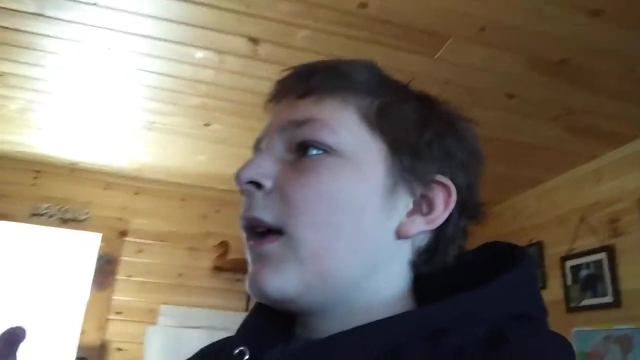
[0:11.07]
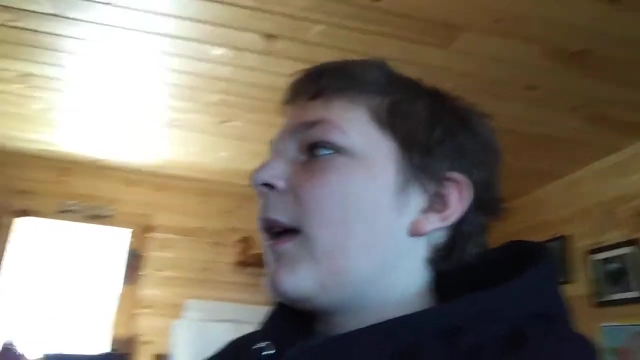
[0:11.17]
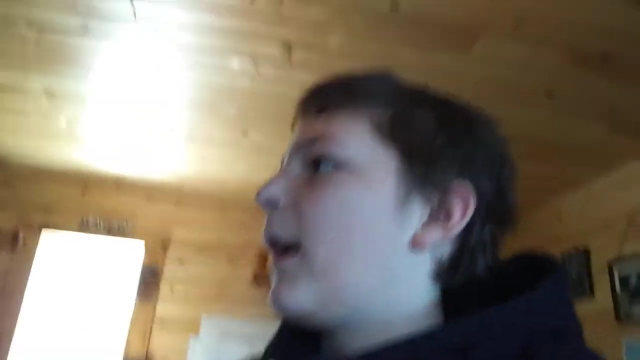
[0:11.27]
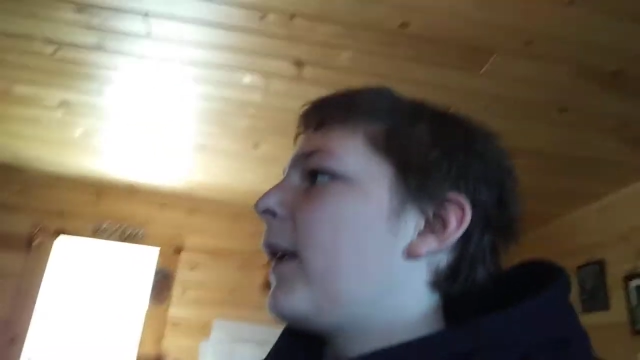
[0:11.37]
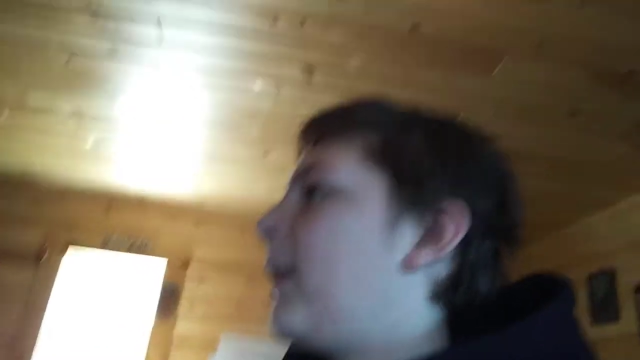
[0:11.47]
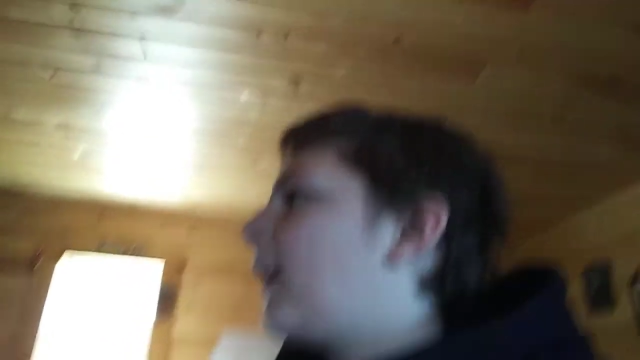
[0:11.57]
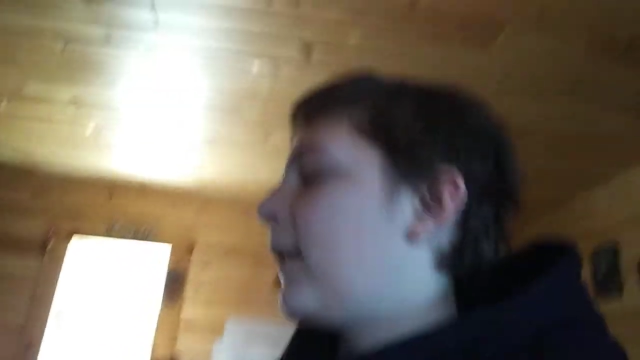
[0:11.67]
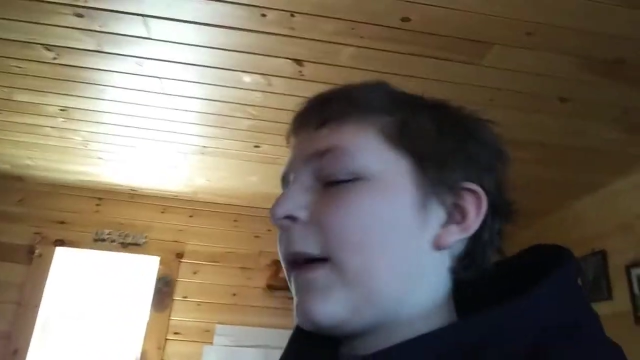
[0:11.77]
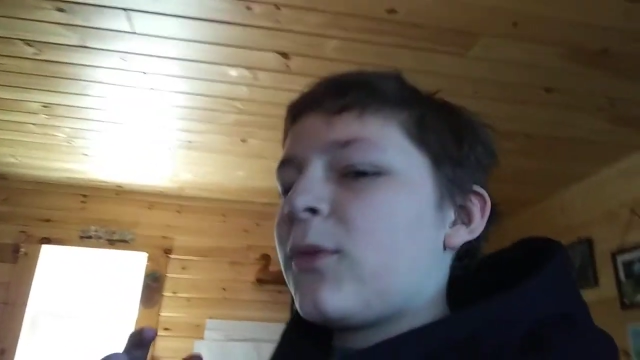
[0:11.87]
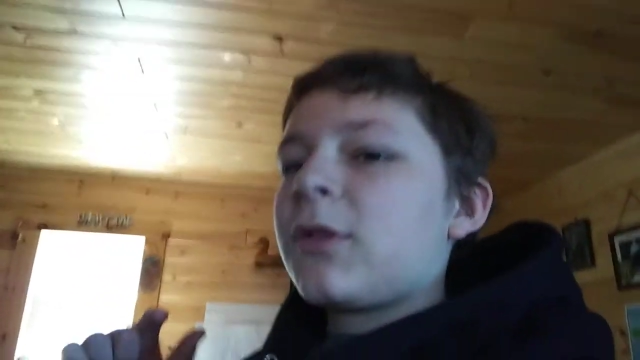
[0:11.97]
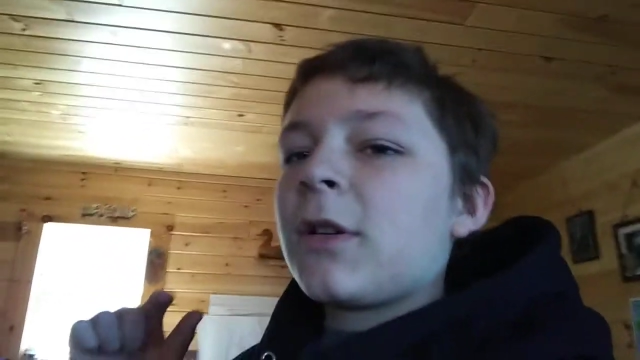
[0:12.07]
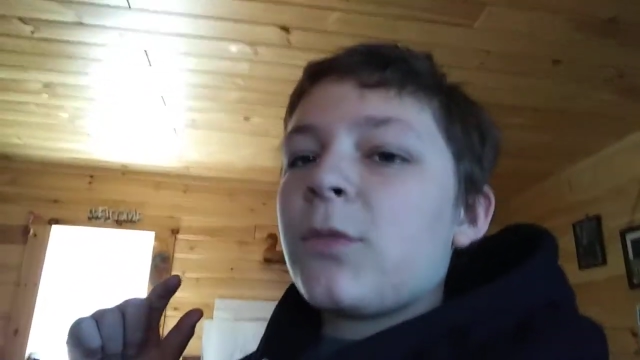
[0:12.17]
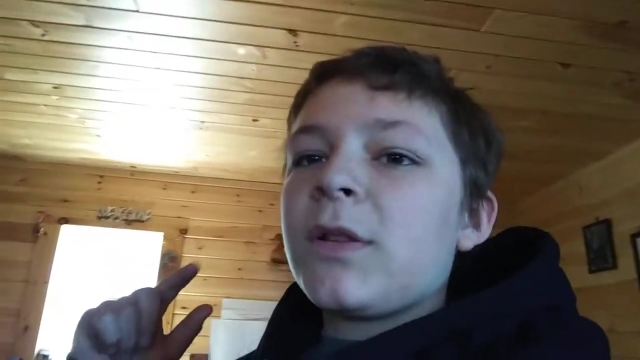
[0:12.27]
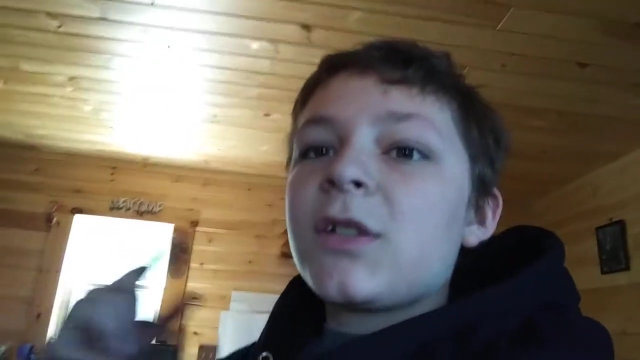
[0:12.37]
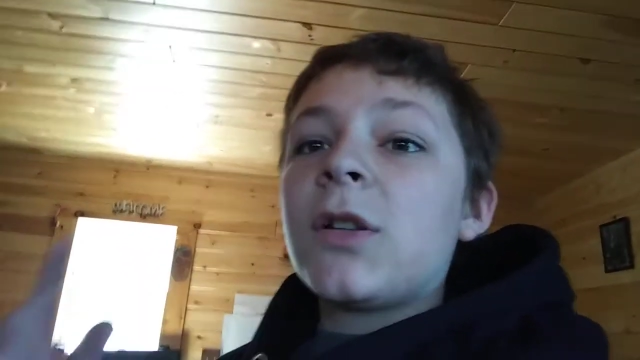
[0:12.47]
and uh, that was because
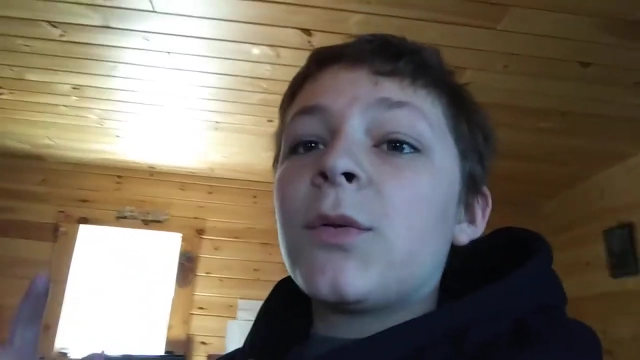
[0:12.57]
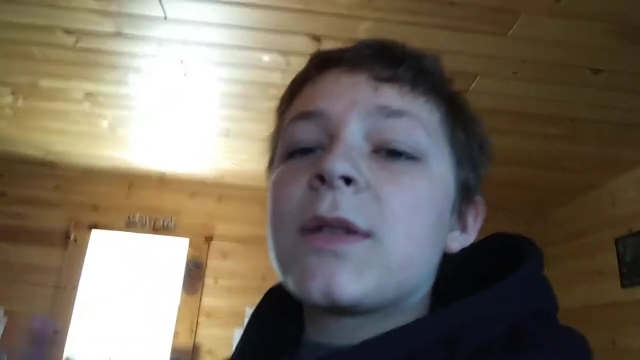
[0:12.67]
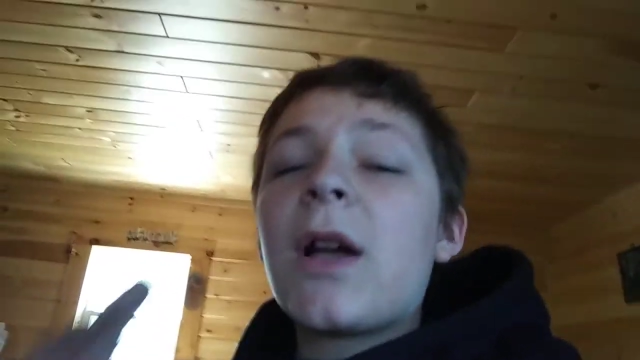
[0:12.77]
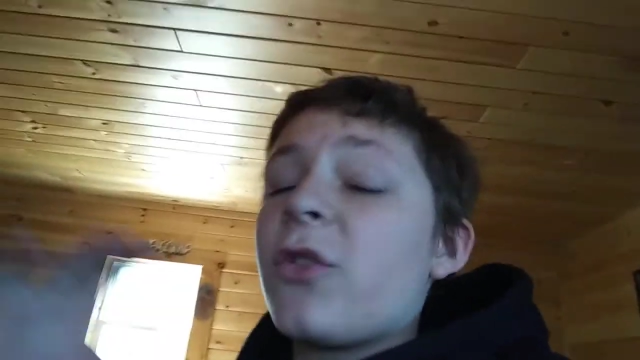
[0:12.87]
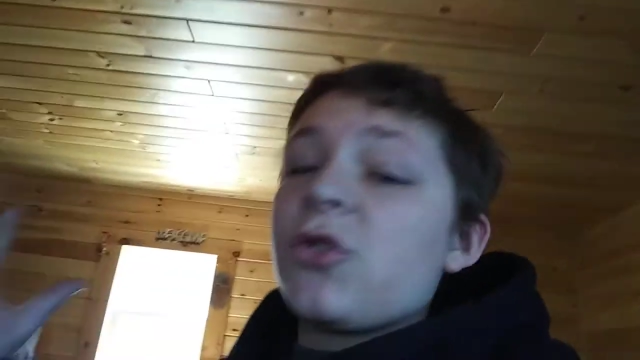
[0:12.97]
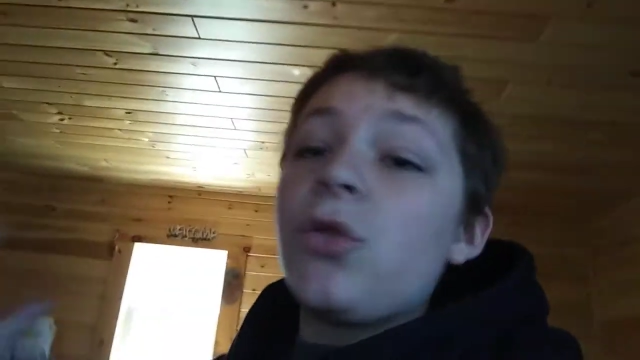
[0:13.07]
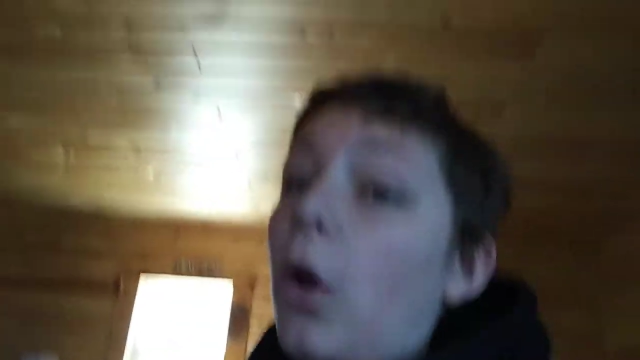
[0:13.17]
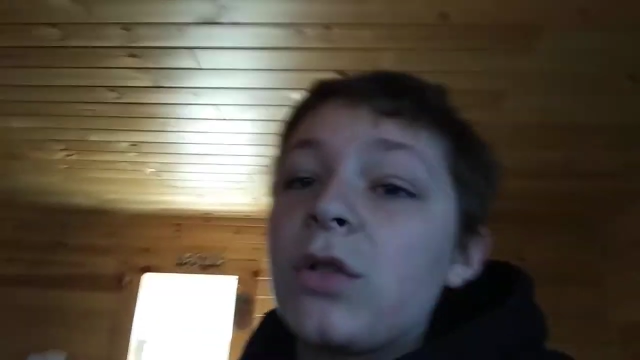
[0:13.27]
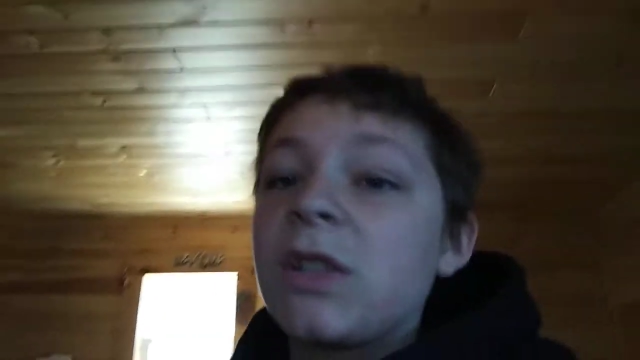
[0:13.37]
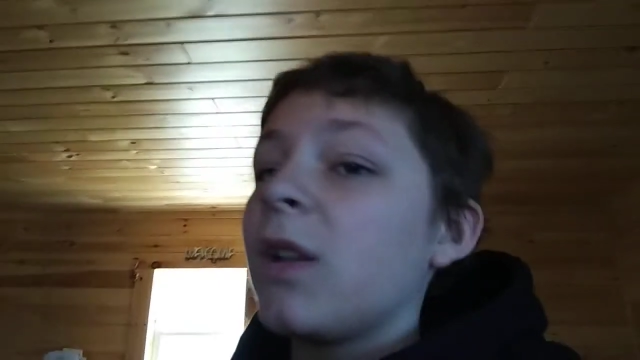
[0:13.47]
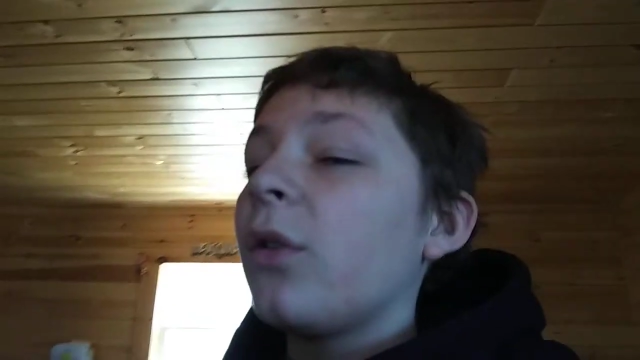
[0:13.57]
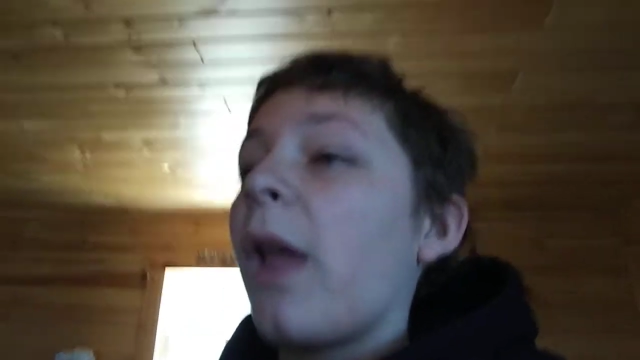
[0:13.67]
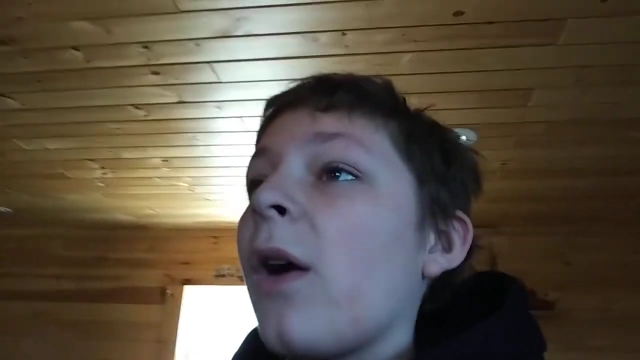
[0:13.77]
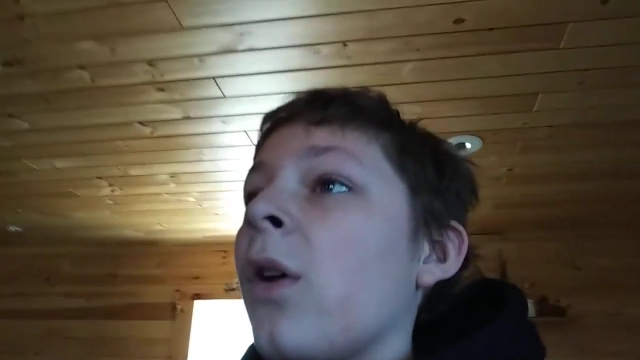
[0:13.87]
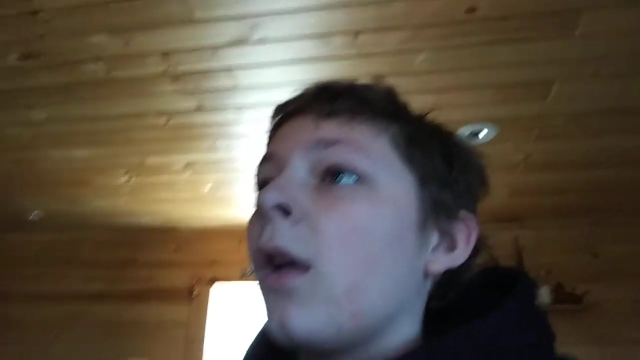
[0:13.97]
when the snow was out, there's no snow
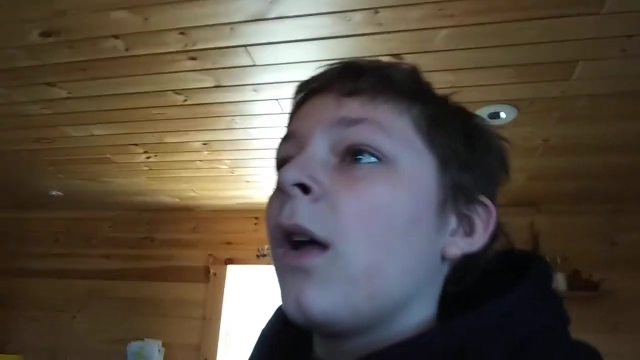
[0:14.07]
now.